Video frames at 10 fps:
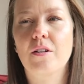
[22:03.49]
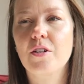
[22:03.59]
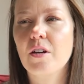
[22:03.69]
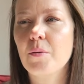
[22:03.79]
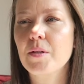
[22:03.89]
and you
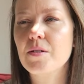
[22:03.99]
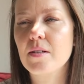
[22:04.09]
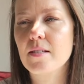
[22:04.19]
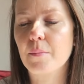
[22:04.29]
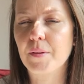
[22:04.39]
know when you
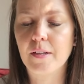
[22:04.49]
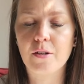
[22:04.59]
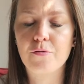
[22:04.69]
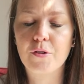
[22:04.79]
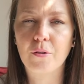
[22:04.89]
see something and
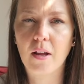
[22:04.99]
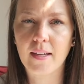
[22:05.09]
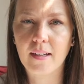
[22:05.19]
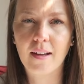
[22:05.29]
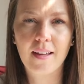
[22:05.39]
you feel
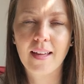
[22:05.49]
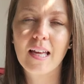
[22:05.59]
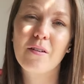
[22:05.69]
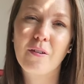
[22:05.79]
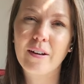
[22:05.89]
like,
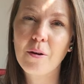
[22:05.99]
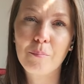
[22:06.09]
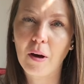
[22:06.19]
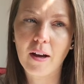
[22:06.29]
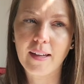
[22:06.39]
if I don't
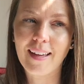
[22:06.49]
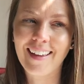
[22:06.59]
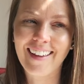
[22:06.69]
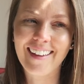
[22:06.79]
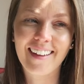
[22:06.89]
buy
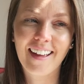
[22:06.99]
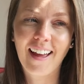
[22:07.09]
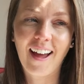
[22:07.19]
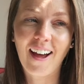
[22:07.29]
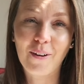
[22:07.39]
it,
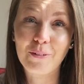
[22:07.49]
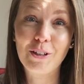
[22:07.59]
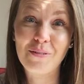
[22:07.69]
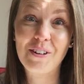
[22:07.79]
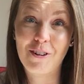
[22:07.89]
I'm going
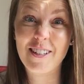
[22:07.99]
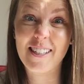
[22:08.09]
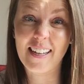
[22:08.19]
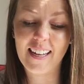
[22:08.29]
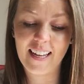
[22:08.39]
to regret
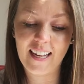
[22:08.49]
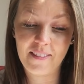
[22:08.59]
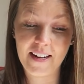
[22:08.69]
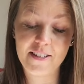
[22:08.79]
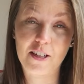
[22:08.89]
it, and
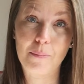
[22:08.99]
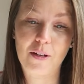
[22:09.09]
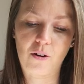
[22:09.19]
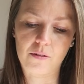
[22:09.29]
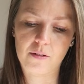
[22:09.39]
then it's going to be
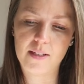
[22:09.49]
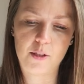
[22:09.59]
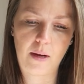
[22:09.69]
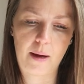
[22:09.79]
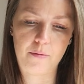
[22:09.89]
gone, because
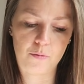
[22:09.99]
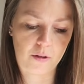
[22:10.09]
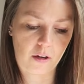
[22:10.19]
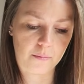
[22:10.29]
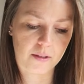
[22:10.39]
that's what happens with
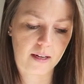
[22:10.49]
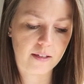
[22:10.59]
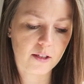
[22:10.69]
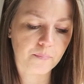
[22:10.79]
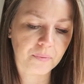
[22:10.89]

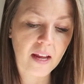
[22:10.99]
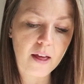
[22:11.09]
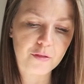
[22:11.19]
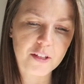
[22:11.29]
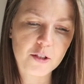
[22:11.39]
Homesense.
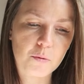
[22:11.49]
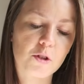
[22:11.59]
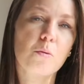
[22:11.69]
This was